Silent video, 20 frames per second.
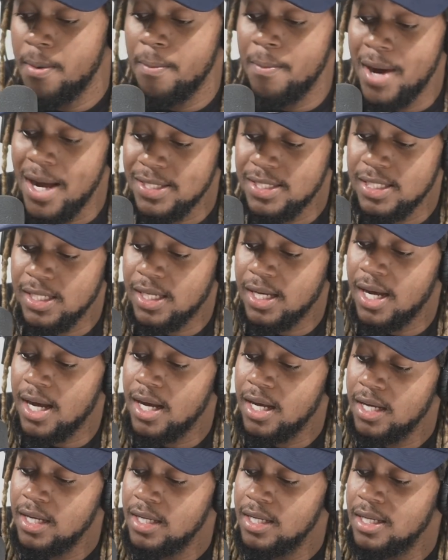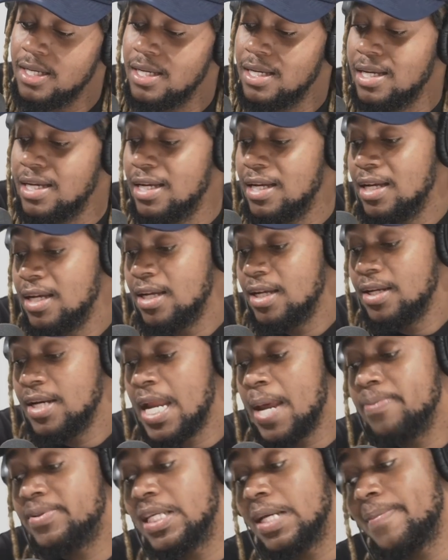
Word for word: Masicka. Them